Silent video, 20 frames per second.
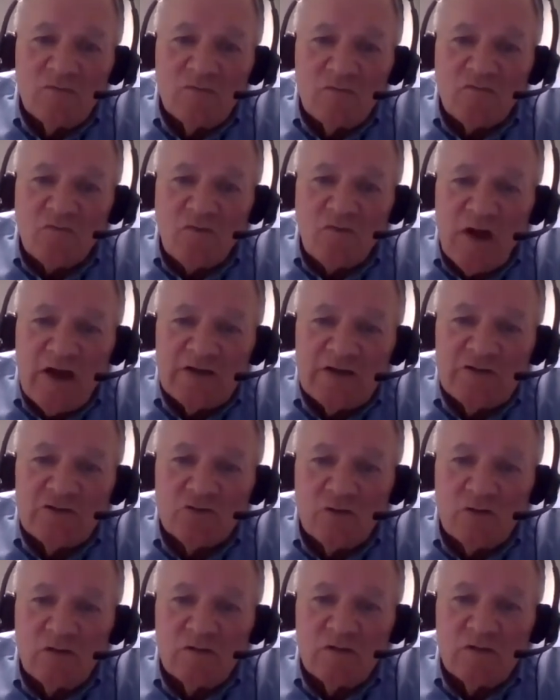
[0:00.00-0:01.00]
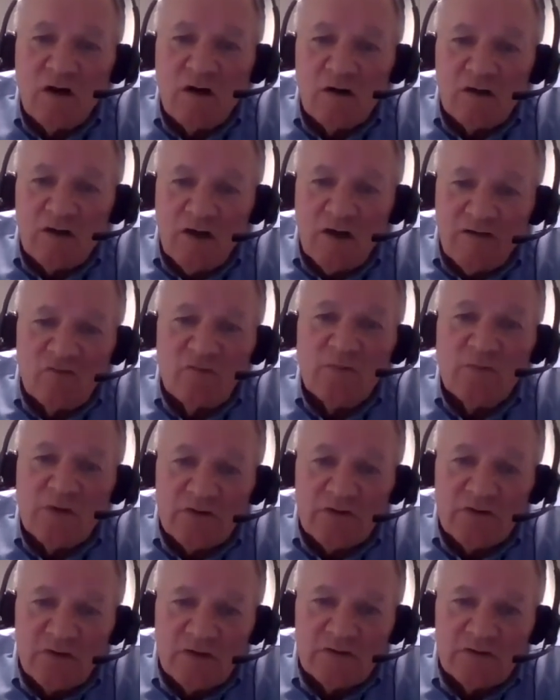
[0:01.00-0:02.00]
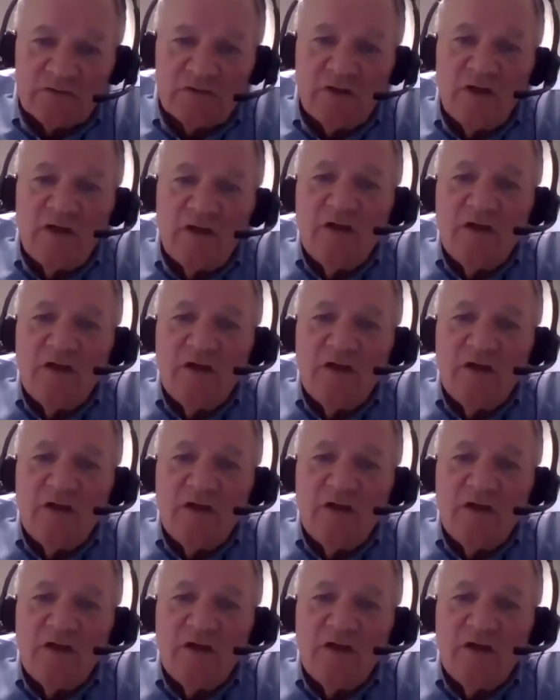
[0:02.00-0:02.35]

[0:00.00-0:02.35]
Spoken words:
fragile our government is,